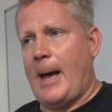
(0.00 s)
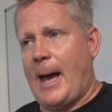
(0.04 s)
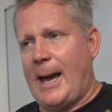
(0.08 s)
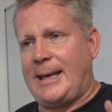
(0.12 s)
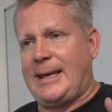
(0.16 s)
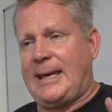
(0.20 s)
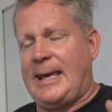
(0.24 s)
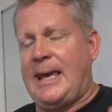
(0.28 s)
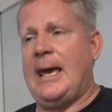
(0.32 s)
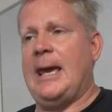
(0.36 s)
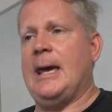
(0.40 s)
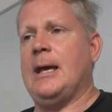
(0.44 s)

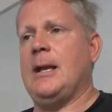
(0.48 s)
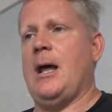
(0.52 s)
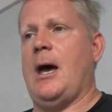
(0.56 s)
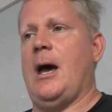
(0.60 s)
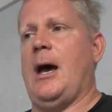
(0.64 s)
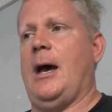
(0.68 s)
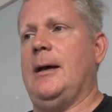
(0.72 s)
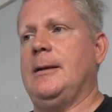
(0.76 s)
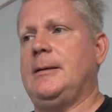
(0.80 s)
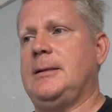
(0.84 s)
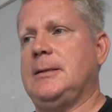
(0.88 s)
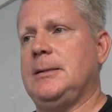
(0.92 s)

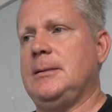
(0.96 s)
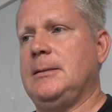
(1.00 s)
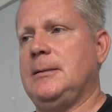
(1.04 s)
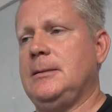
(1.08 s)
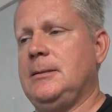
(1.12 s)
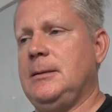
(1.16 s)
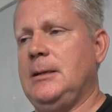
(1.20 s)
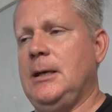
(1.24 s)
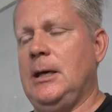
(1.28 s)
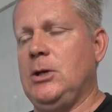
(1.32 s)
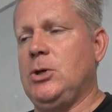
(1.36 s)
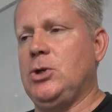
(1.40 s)
cannot,
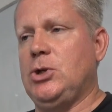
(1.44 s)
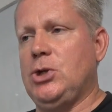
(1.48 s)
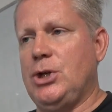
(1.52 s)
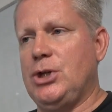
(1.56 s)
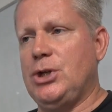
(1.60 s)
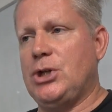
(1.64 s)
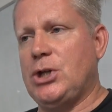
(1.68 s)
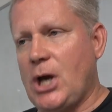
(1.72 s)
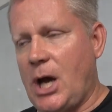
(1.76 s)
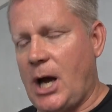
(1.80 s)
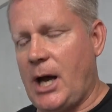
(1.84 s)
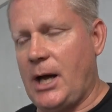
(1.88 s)
in
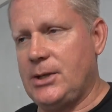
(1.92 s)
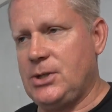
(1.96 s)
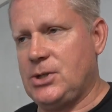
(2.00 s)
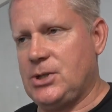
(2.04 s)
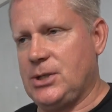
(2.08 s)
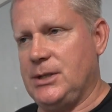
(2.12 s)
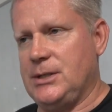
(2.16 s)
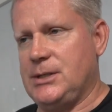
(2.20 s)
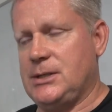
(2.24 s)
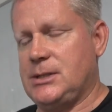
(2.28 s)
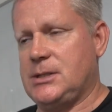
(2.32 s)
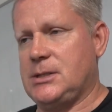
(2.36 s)
good
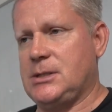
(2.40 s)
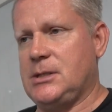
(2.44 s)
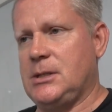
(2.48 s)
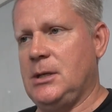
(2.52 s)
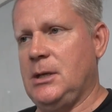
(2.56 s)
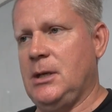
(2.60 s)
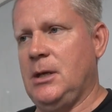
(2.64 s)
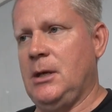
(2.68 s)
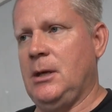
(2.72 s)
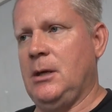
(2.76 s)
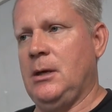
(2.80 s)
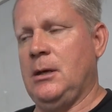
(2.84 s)
conscience,
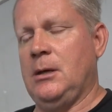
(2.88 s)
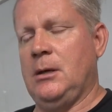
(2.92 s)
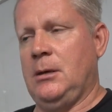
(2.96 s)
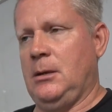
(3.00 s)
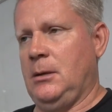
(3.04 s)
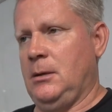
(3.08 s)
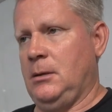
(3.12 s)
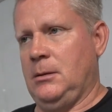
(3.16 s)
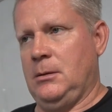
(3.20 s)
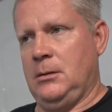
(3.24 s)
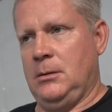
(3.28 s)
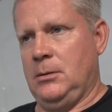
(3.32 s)

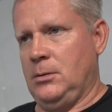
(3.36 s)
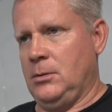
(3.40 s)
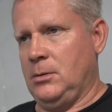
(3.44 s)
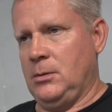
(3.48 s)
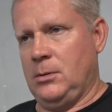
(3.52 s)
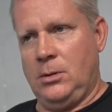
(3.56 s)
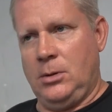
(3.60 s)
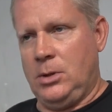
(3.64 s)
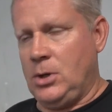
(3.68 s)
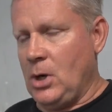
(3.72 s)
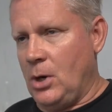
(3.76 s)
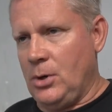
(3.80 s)

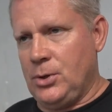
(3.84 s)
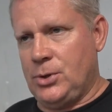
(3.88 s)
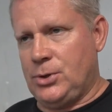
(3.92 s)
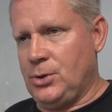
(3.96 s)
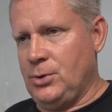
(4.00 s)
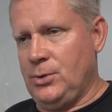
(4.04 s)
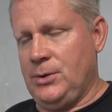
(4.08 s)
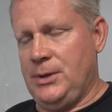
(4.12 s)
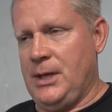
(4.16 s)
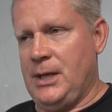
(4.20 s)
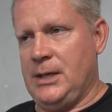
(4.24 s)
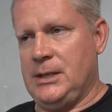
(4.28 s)
go
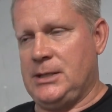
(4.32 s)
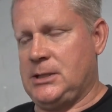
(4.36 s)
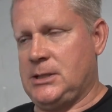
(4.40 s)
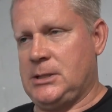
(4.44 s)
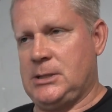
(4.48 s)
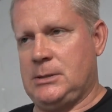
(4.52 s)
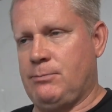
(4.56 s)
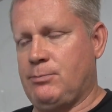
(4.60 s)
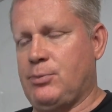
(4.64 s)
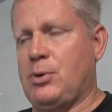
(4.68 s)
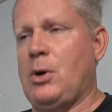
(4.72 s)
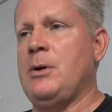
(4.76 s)
through
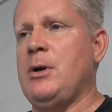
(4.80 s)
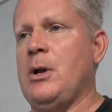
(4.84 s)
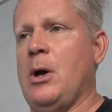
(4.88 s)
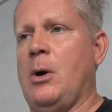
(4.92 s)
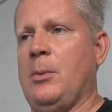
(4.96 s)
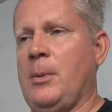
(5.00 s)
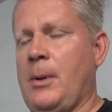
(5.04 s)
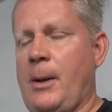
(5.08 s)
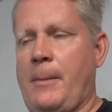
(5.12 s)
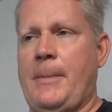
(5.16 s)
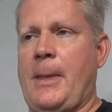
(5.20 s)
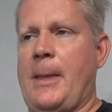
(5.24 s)
this.
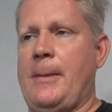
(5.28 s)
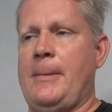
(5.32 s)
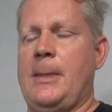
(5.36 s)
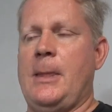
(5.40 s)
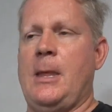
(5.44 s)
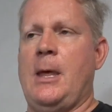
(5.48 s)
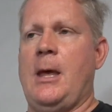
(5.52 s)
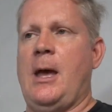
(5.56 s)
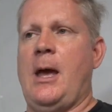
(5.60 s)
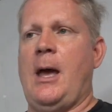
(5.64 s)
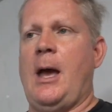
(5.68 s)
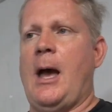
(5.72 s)

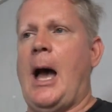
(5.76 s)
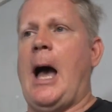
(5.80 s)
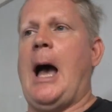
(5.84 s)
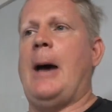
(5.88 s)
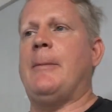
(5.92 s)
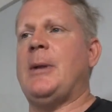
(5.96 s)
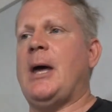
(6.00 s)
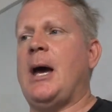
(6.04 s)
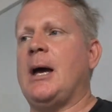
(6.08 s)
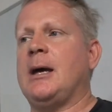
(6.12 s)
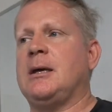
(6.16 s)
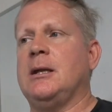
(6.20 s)

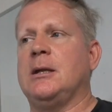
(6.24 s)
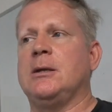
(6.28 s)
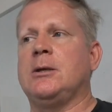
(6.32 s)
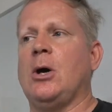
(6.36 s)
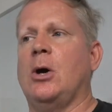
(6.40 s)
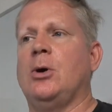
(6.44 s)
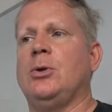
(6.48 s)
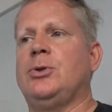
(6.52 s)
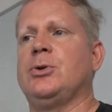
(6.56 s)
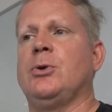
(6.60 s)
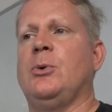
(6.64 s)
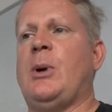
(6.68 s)
I'm not going to
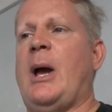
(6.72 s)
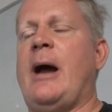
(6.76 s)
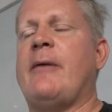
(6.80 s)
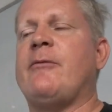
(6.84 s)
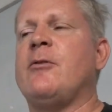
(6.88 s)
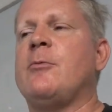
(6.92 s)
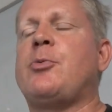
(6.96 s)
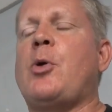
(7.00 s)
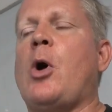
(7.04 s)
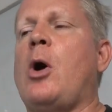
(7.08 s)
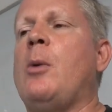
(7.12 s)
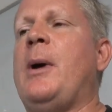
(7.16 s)
go through
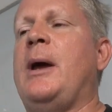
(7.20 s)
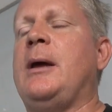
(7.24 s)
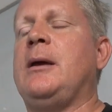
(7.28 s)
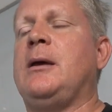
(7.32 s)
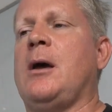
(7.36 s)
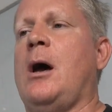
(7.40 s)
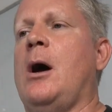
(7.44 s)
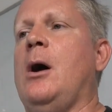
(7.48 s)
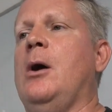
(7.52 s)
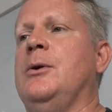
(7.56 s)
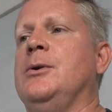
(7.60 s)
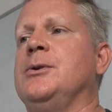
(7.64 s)
however probate
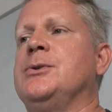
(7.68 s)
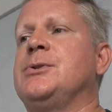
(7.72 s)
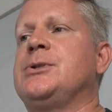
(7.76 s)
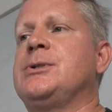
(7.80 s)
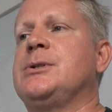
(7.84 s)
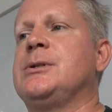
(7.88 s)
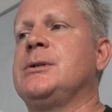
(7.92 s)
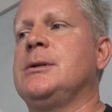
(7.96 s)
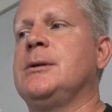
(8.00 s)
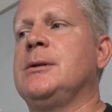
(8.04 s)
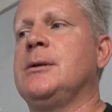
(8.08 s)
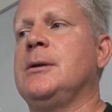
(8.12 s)

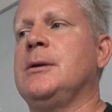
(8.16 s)
goes.